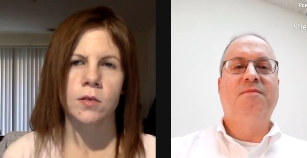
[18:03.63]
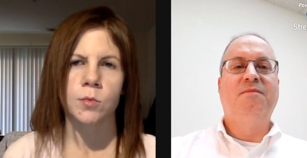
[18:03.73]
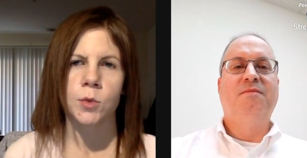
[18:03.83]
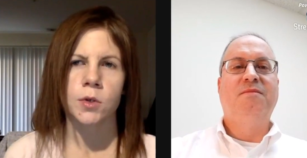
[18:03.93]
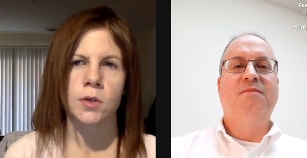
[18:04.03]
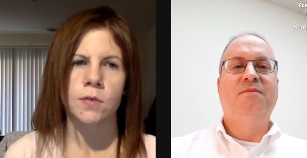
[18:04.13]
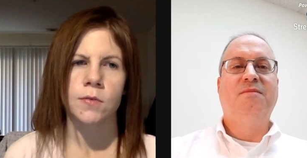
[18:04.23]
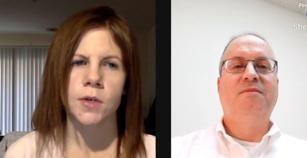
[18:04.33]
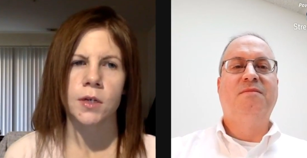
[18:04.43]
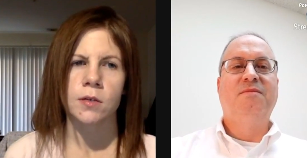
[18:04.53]
Speaker 1: some good
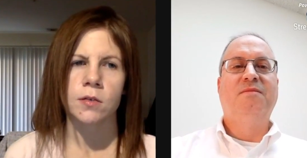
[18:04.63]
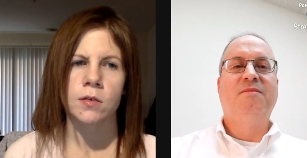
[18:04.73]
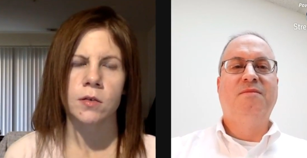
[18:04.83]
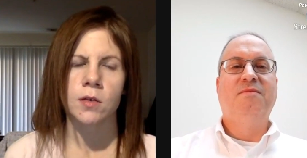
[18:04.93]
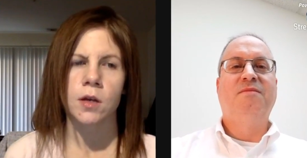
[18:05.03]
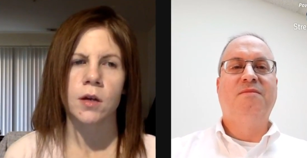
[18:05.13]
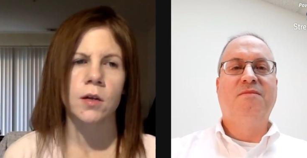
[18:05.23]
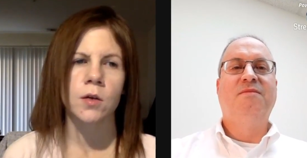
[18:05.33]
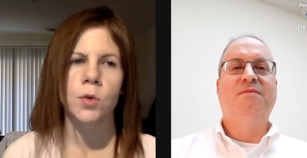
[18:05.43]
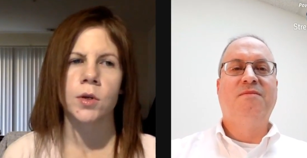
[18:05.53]
advice. Cause I
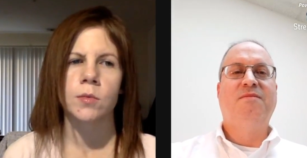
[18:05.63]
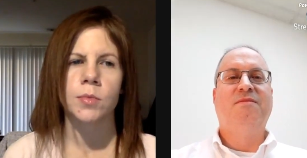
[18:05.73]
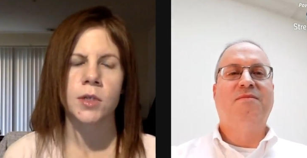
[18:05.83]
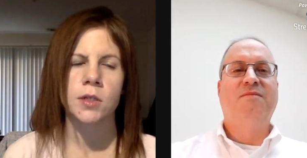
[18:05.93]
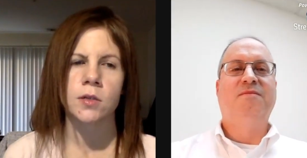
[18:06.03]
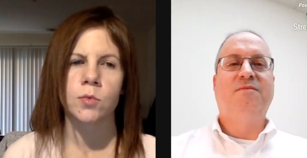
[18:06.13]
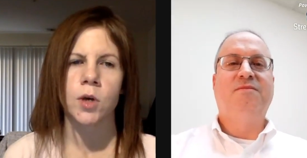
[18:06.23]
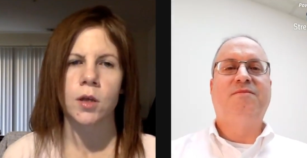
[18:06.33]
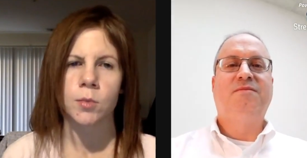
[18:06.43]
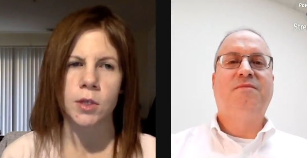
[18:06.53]
know when
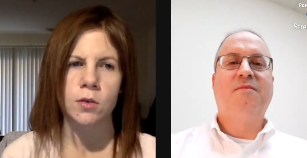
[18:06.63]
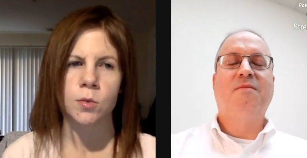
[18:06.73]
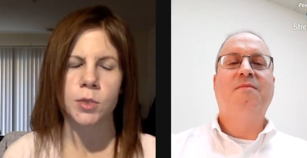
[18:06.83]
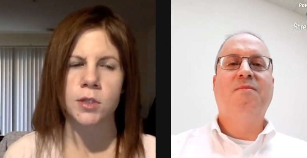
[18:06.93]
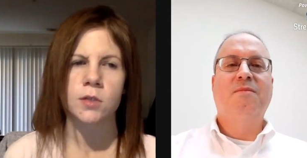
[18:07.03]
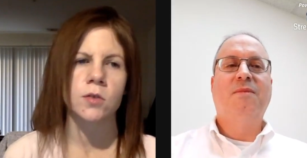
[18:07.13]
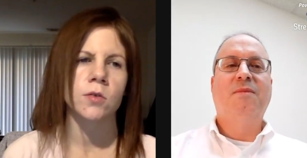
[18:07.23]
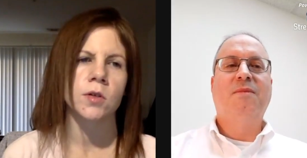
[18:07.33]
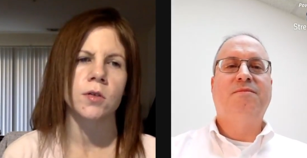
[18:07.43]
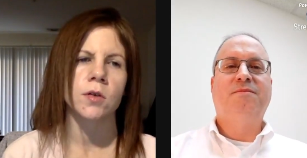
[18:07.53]
you're a business
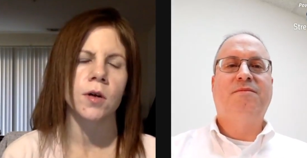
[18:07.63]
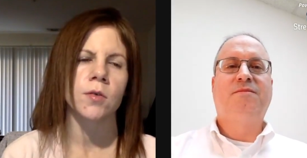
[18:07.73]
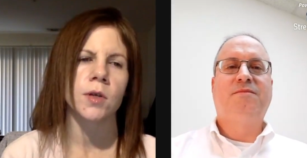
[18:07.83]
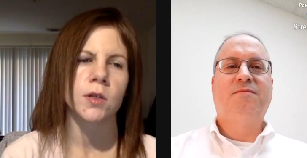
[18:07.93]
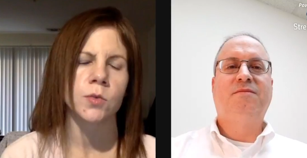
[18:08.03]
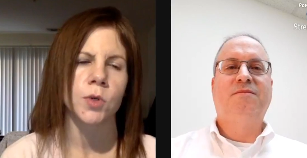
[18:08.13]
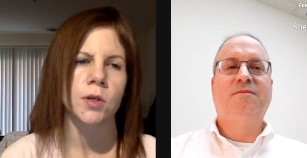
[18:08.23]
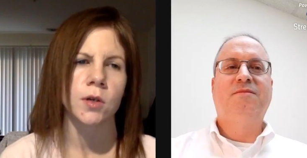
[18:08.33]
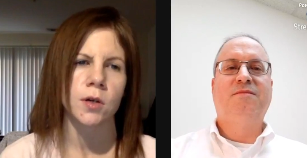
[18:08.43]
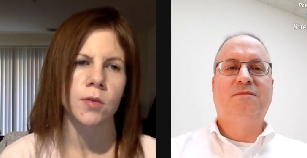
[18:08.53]
owner, you know how it is
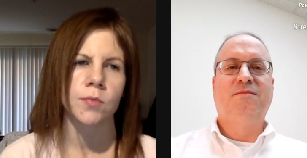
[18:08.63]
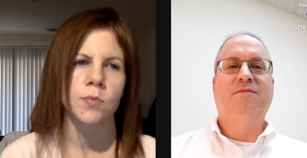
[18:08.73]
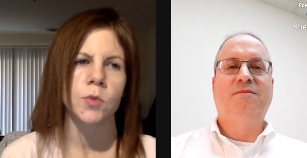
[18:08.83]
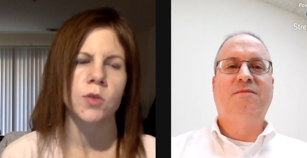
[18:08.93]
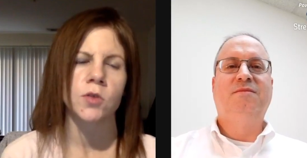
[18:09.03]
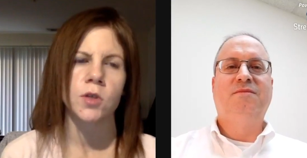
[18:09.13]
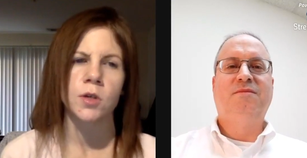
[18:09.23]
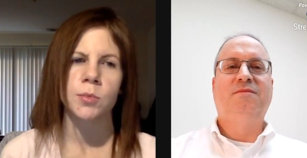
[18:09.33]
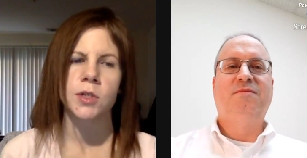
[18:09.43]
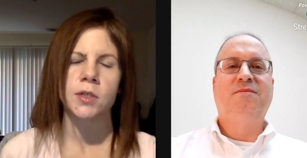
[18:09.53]
when you
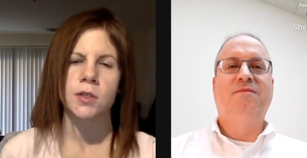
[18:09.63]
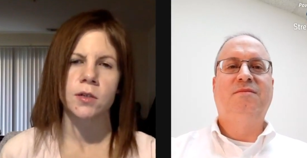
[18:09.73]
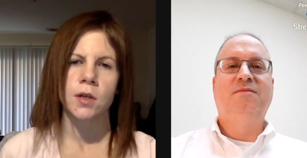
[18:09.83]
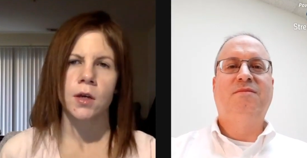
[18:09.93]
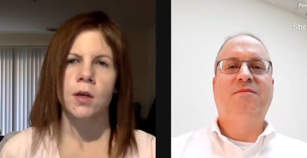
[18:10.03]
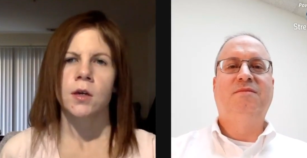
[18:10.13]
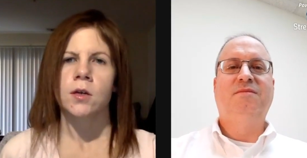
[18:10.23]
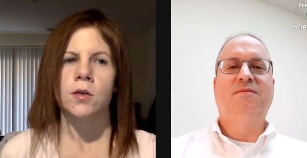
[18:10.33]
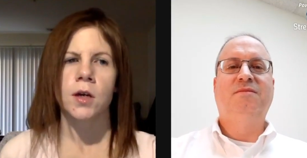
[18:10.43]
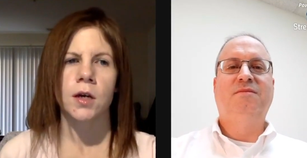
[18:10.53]
start a business,
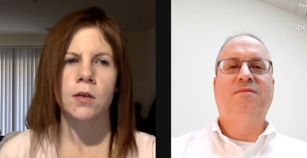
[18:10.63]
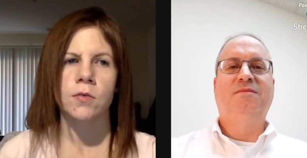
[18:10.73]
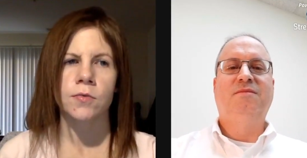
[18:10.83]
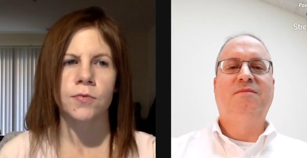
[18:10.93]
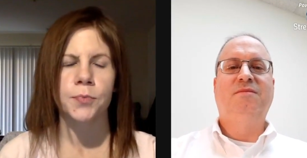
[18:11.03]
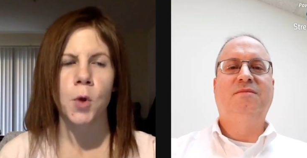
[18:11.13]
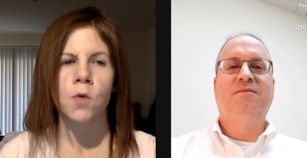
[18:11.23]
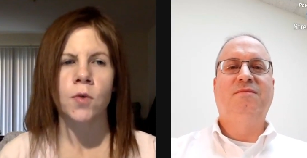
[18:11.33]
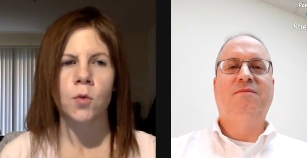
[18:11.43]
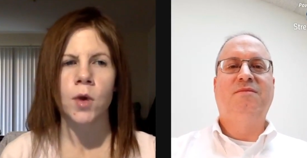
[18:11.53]
you're kind of
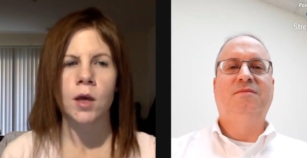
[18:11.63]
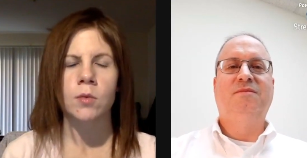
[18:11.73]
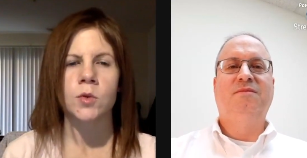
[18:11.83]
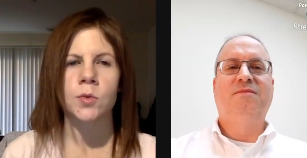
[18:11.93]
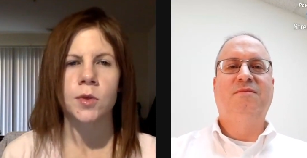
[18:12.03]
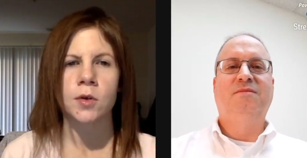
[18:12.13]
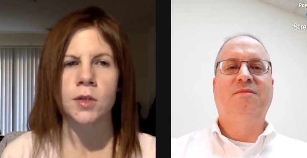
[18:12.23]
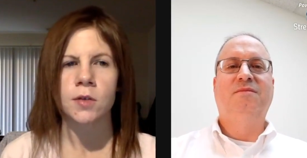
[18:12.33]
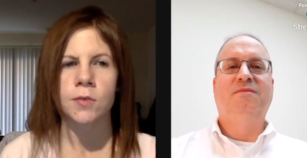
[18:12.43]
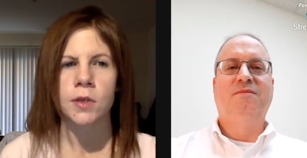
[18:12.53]
overwhelmed with all
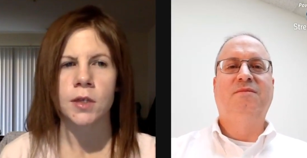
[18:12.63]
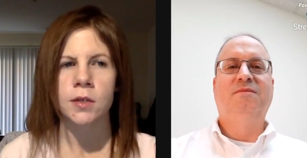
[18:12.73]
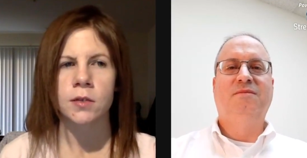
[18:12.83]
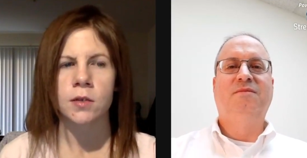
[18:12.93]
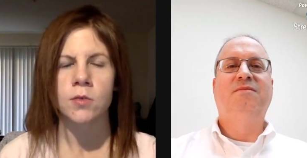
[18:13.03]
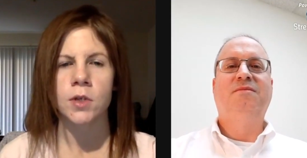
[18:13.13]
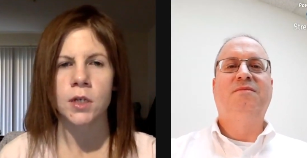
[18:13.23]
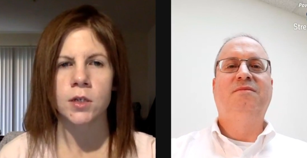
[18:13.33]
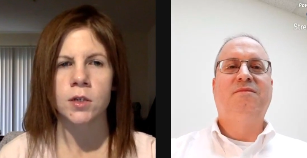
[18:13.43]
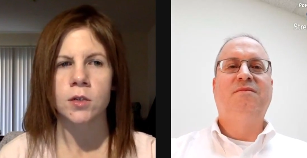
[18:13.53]
the different things that you
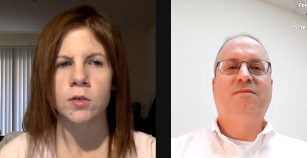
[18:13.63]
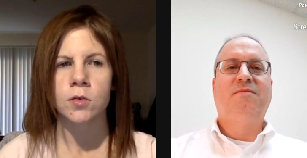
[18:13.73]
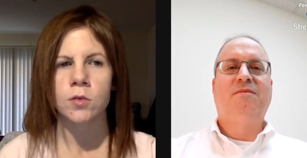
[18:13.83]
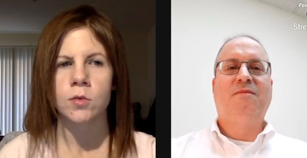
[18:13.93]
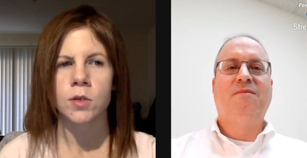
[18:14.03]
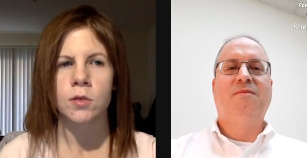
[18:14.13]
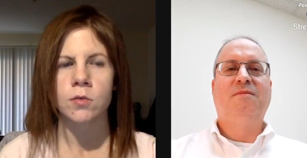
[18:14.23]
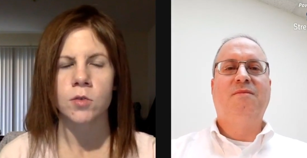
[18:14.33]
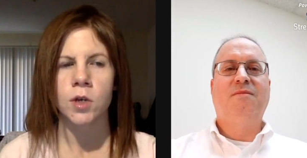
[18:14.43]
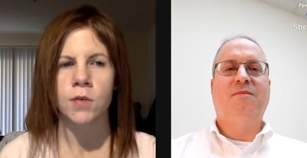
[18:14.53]
need to do and
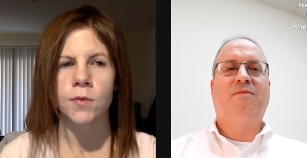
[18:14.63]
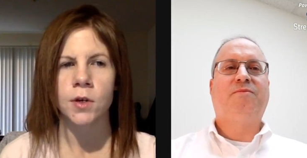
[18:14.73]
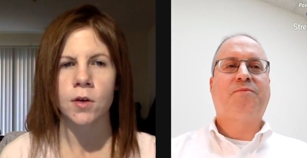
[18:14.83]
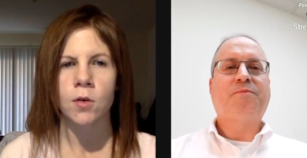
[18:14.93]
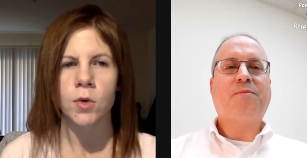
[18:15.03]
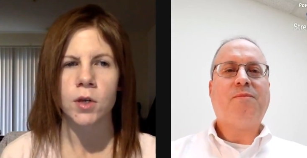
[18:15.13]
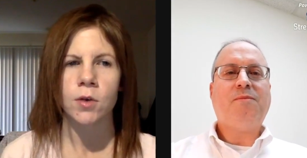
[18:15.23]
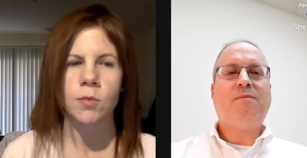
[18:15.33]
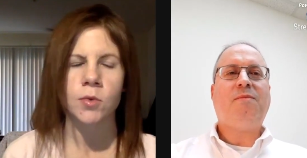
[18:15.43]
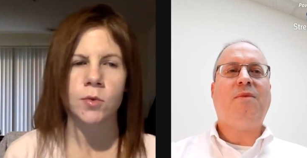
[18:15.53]
trying to figure out what you
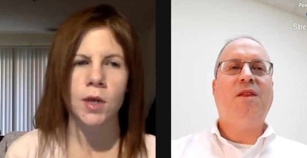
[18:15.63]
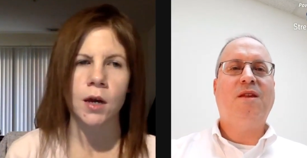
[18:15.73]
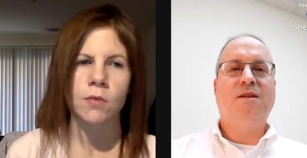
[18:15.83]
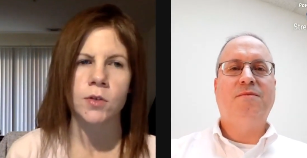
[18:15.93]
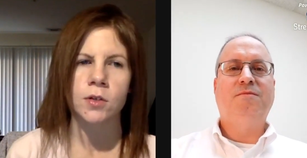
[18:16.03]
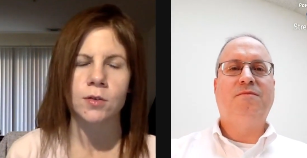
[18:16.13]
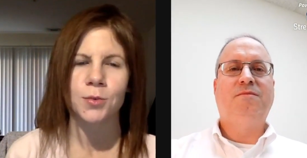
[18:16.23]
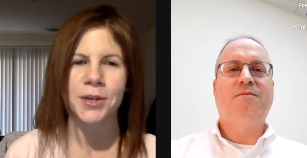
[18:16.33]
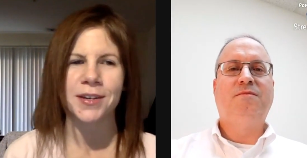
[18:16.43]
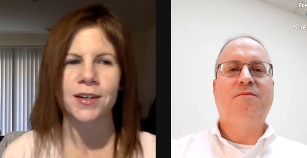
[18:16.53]
absolutely have to do,
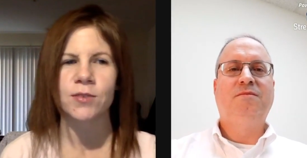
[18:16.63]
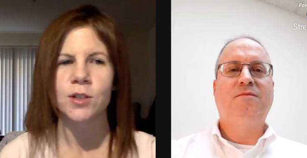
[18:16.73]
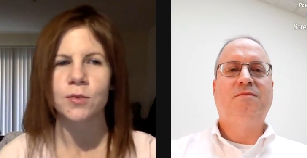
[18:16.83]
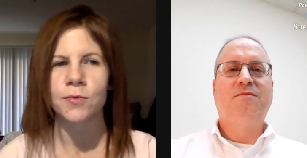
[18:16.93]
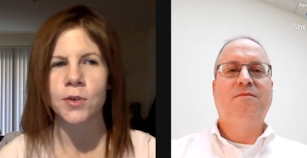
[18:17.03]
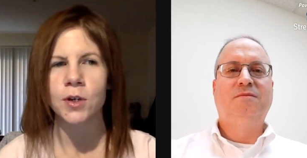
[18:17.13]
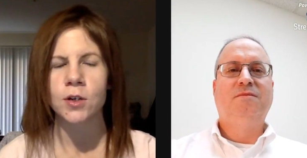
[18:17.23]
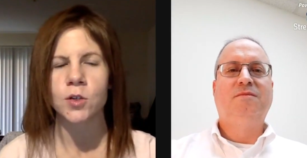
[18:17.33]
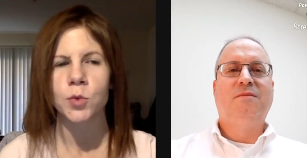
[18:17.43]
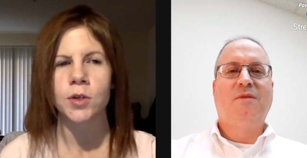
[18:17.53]
what you have to do
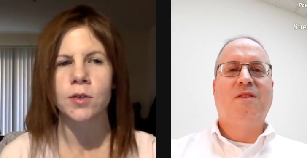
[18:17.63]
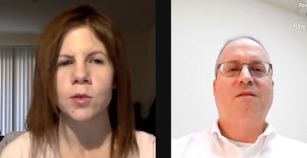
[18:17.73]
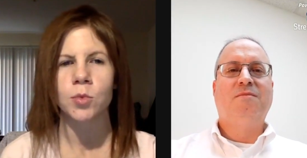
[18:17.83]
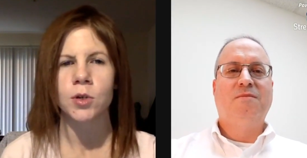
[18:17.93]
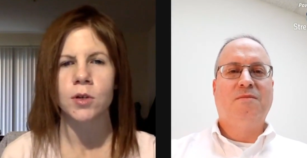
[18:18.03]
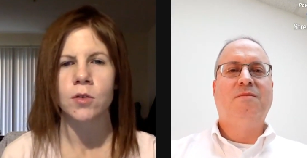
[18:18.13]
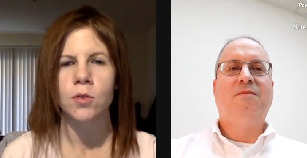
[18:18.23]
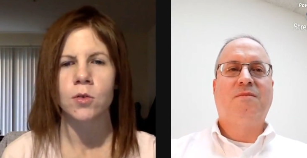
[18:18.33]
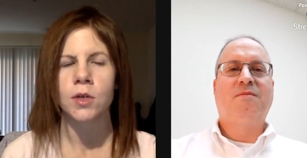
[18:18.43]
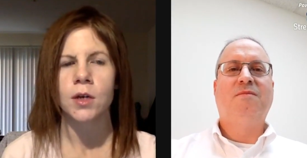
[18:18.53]
first, what you can put on
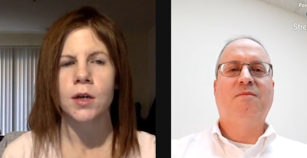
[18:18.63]
hold.